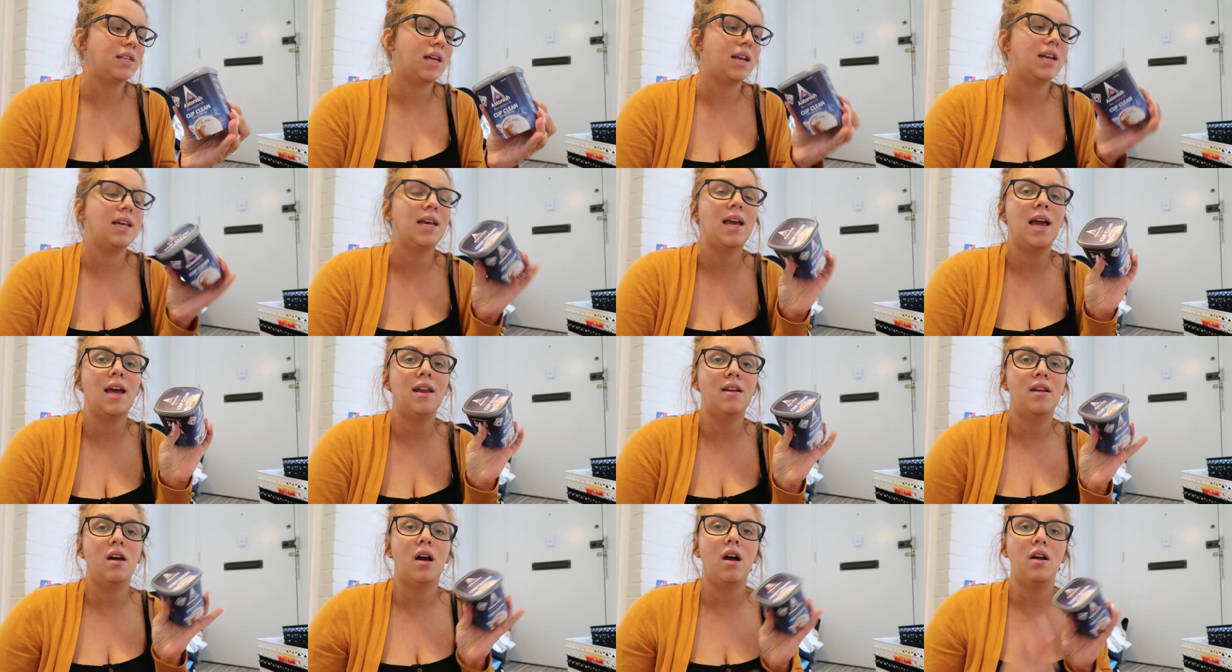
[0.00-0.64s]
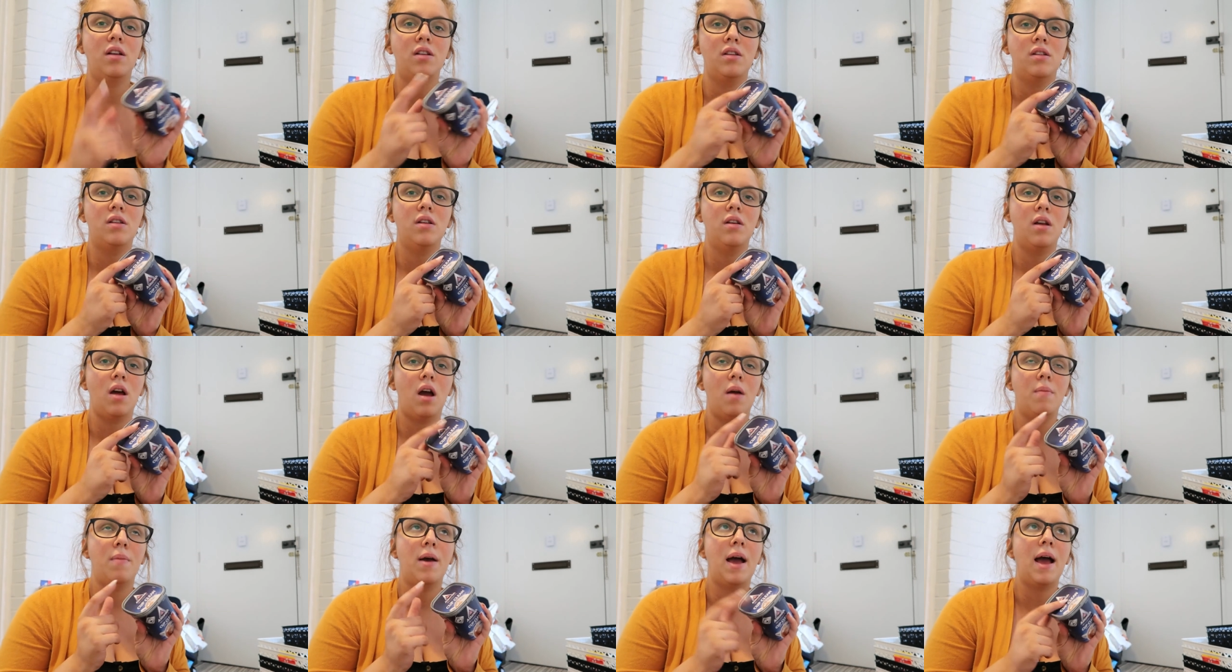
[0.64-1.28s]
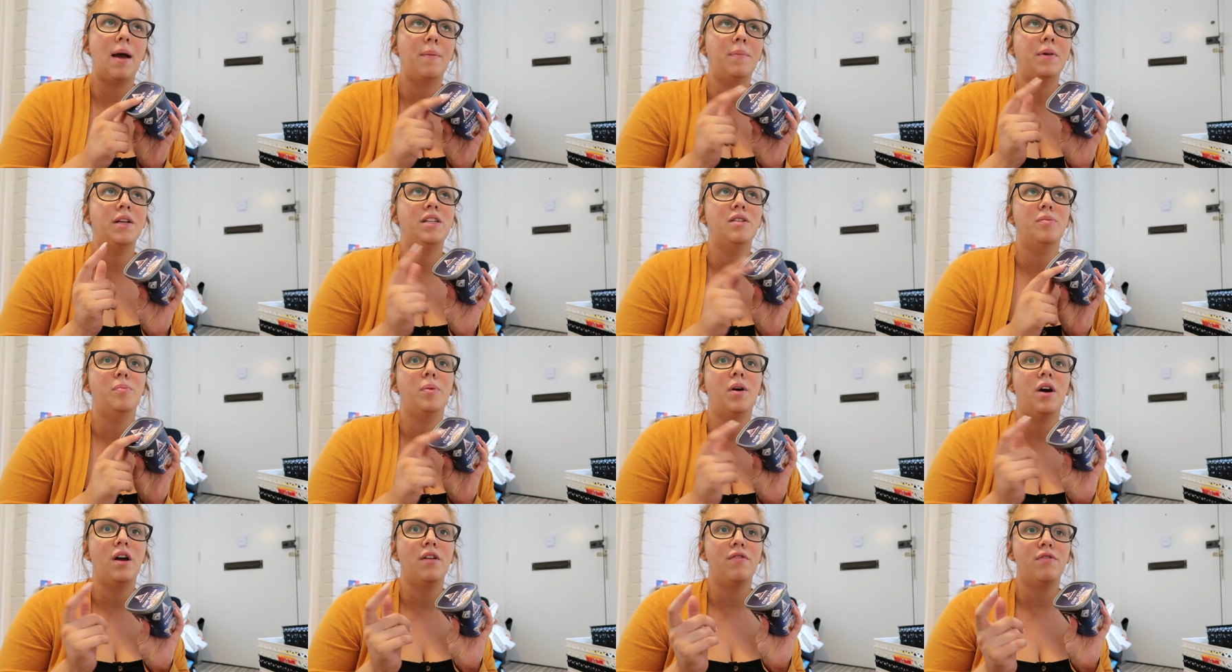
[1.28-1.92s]
And again, I, I'm happy to
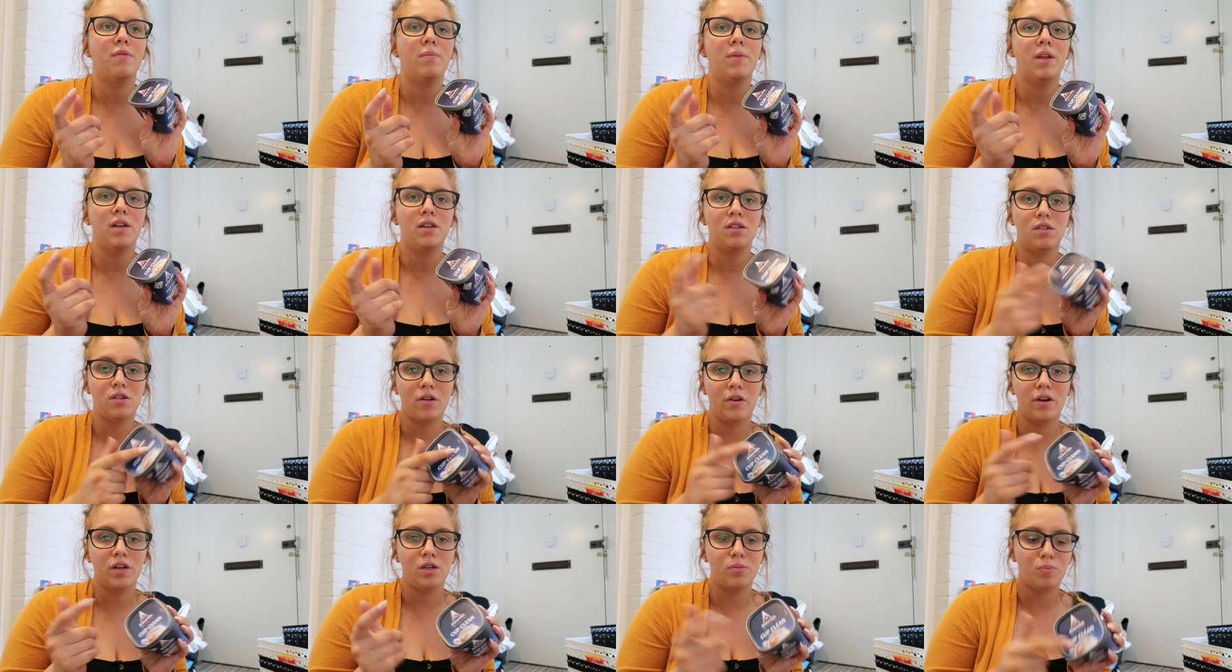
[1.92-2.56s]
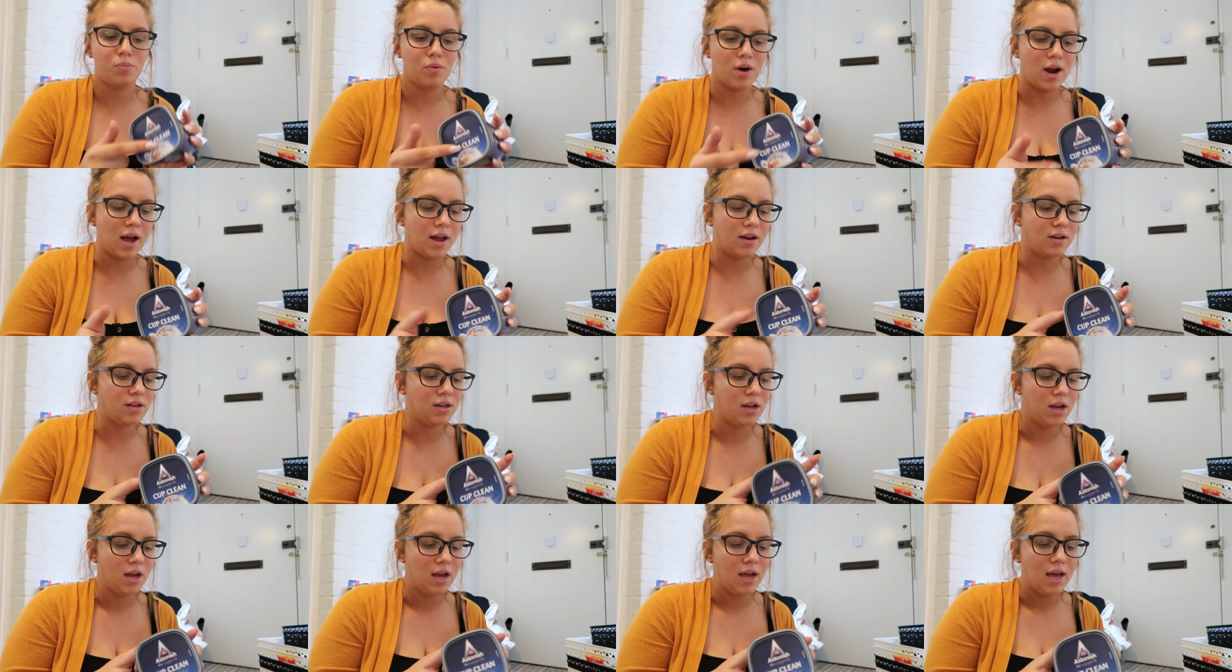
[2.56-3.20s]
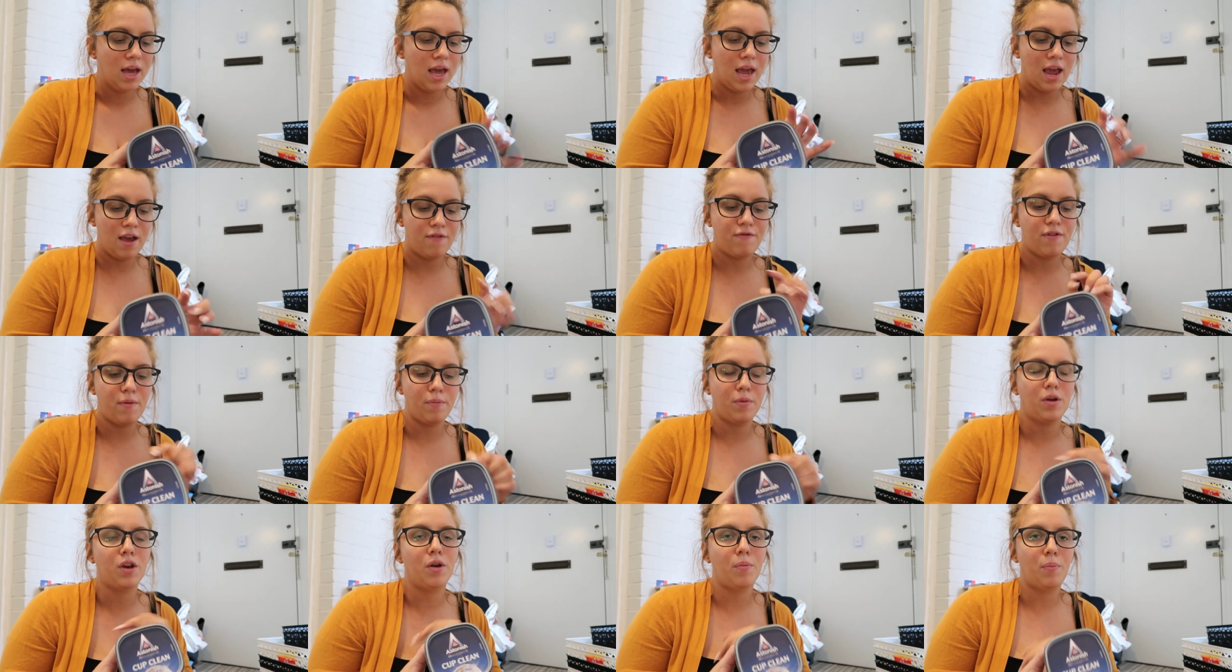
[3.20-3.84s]
buy from the Astonish brand if
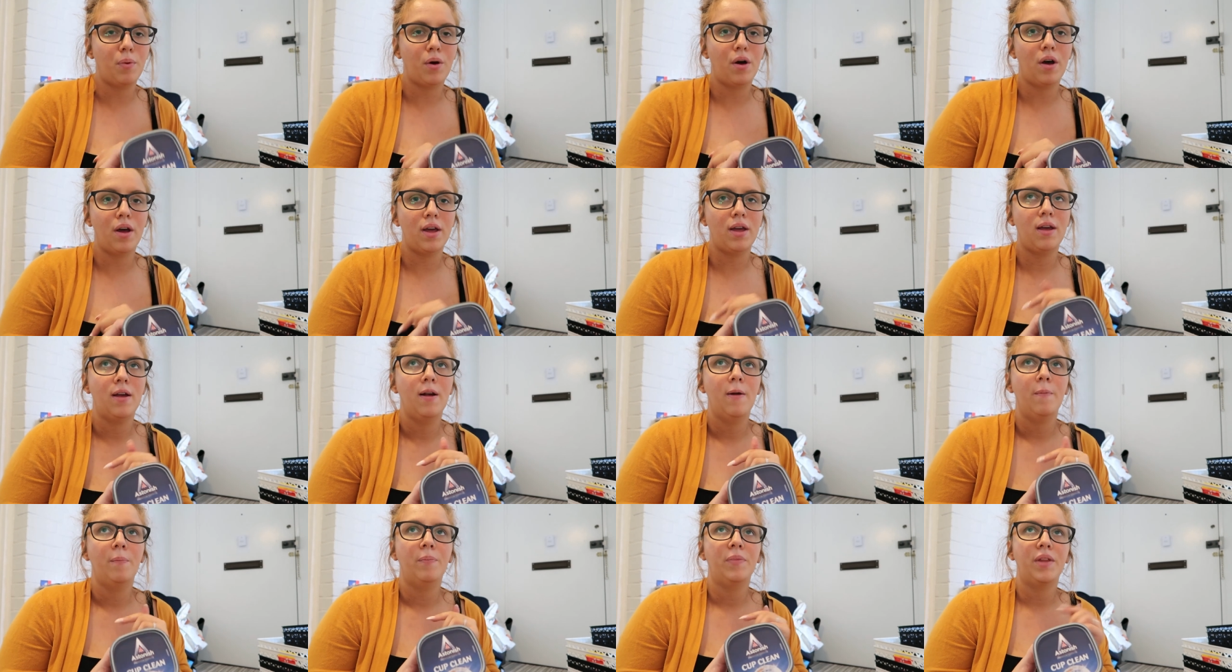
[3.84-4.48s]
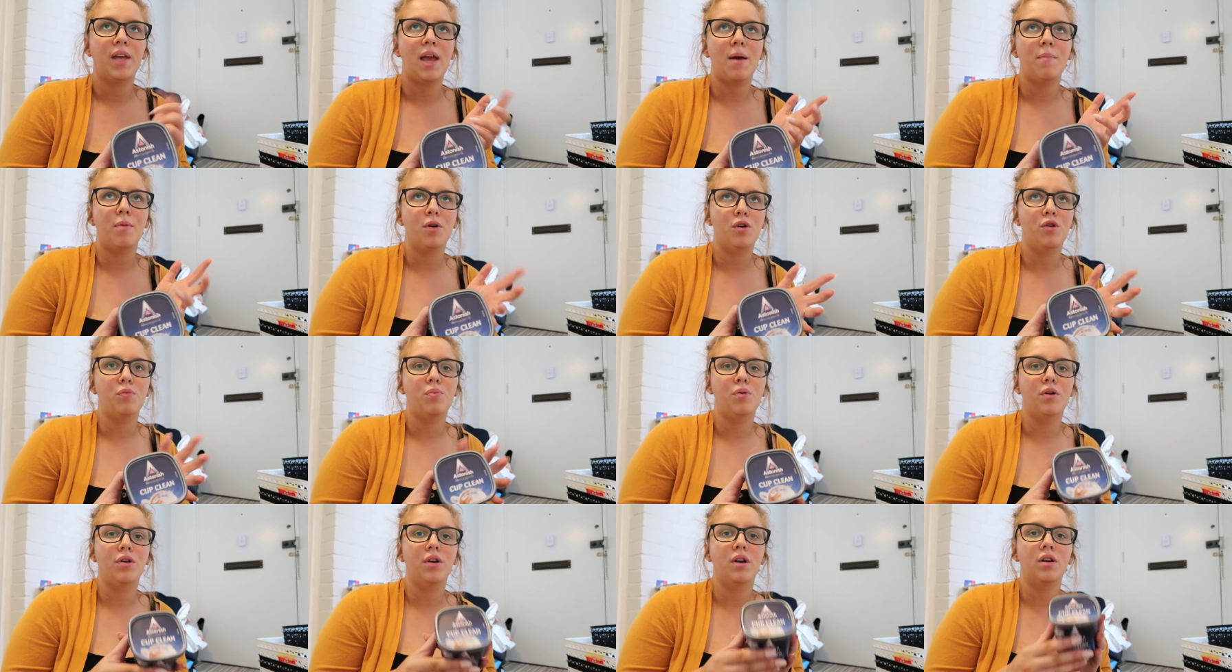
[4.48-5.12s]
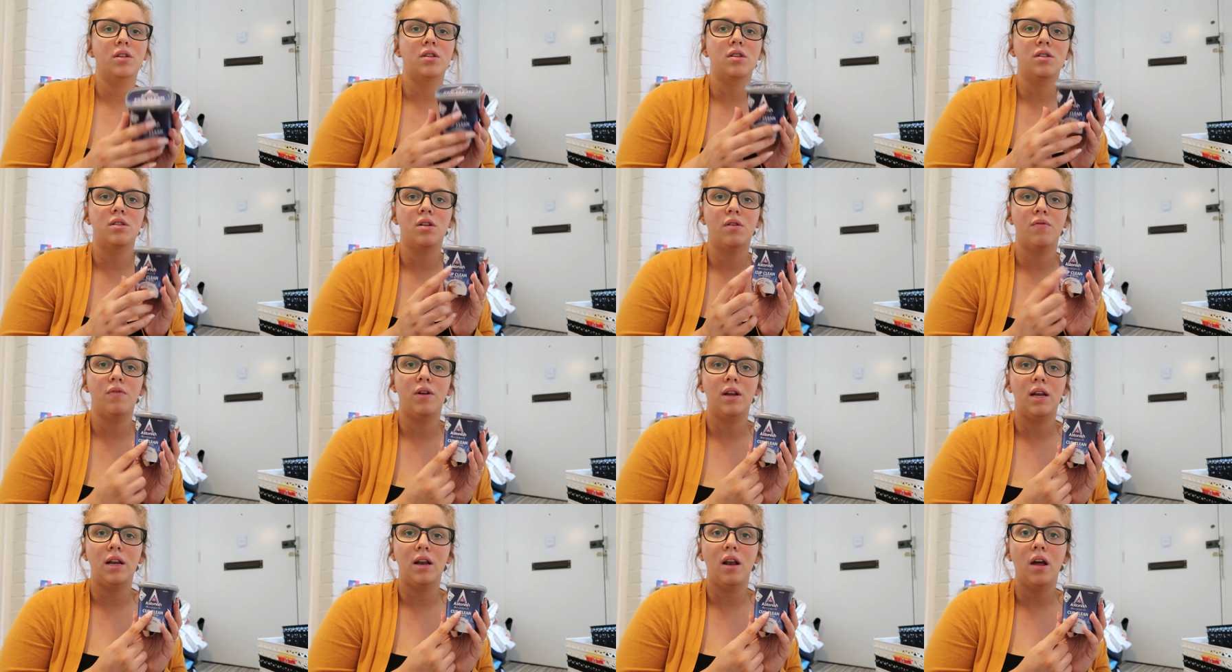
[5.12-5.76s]
I'm going to buy chemical products because I
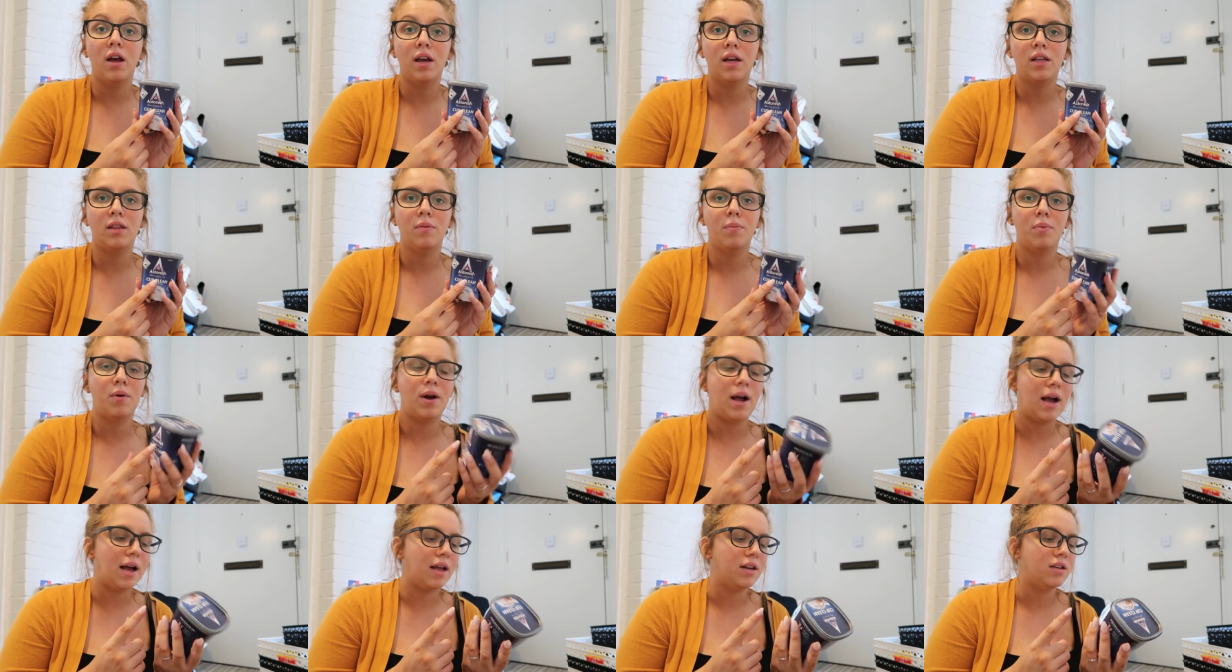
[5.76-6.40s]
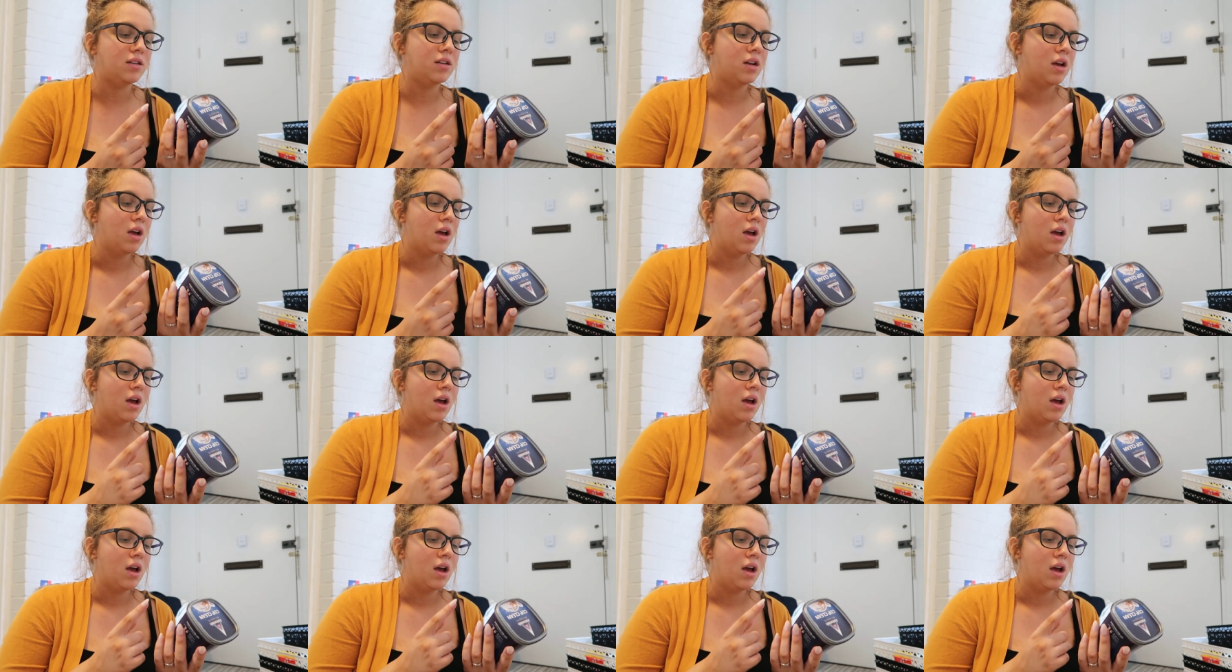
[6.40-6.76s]
really like the brand.